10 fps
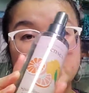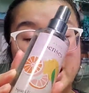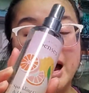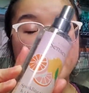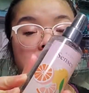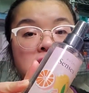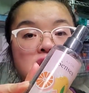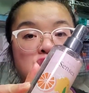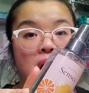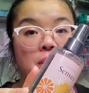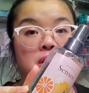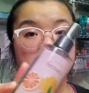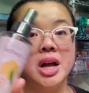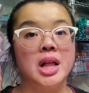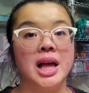I have this in a shower
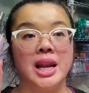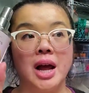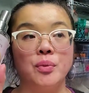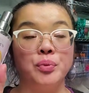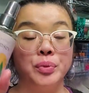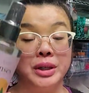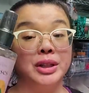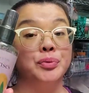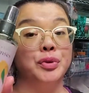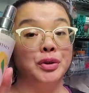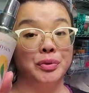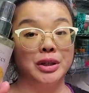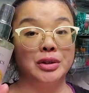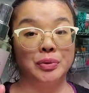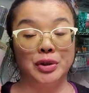gel and I really really really do